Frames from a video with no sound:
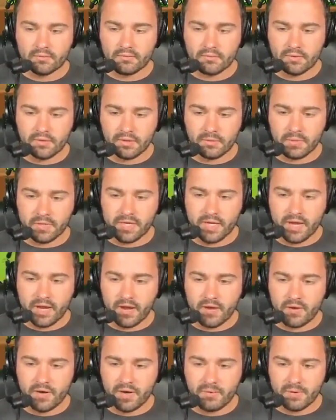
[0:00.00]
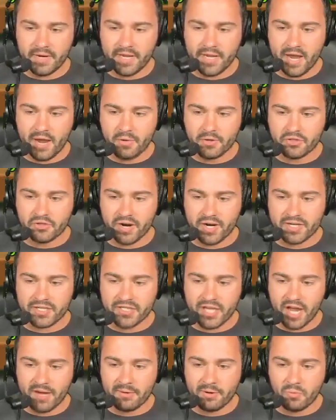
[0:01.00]
Here we go, here we go. We tried to
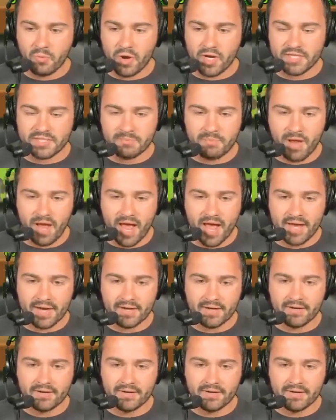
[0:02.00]
stun him in one spot.